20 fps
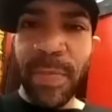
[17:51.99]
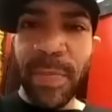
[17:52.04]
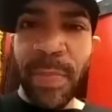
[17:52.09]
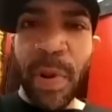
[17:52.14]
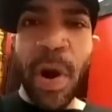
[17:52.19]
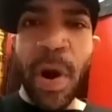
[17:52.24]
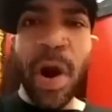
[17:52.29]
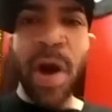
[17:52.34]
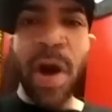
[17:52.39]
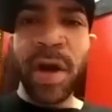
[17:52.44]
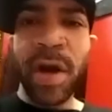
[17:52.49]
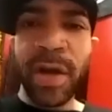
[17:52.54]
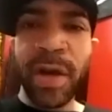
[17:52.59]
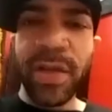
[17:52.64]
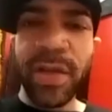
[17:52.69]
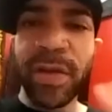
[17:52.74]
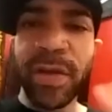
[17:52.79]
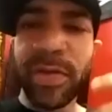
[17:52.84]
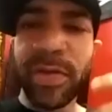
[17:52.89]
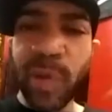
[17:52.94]
part of
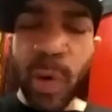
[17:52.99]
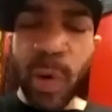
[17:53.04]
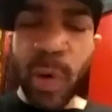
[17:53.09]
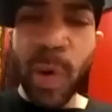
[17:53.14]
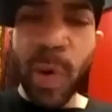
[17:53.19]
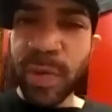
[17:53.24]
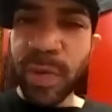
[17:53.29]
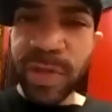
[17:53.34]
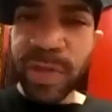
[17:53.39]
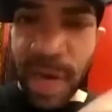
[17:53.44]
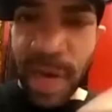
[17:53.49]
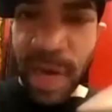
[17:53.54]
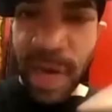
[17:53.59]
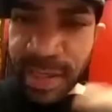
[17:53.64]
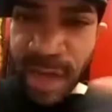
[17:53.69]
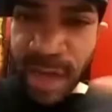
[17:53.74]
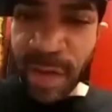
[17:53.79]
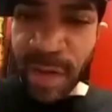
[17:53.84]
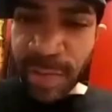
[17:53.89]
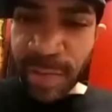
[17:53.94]
the tour we're trying to
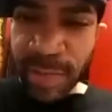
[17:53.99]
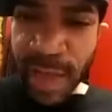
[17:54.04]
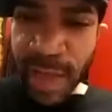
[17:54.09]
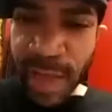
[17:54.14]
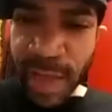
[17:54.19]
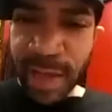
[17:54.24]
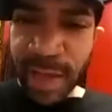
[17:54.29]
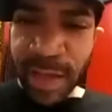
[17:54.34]
tell them like